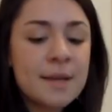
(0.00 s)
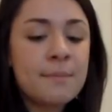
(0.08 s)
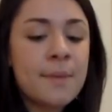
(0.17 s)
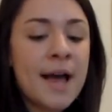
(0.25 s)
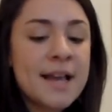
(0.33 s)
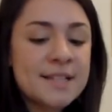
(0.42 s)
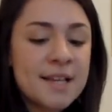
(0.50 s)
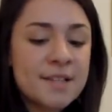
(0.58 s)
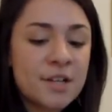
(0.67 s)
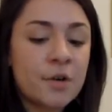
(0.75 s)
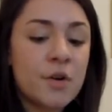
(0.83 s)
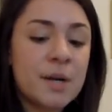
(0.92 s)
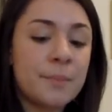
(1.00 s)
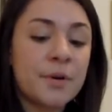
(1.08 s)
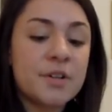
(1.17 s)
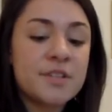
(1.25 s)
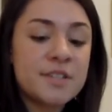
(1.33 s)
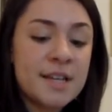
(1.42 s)
and biases are going to
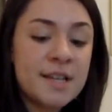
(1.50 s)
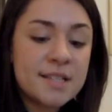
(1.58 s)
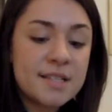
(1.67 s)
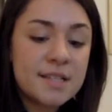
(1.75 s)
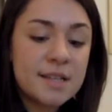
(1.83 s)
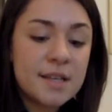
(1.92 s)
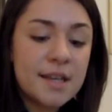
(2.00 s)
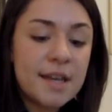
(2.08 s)
persist